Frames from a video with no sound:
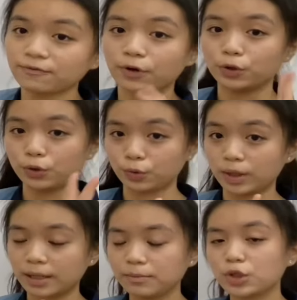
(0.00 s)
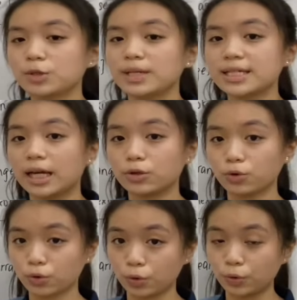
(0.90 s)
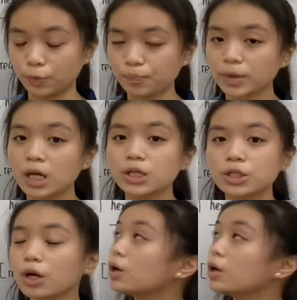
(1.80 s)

for Doer, which means that 2. So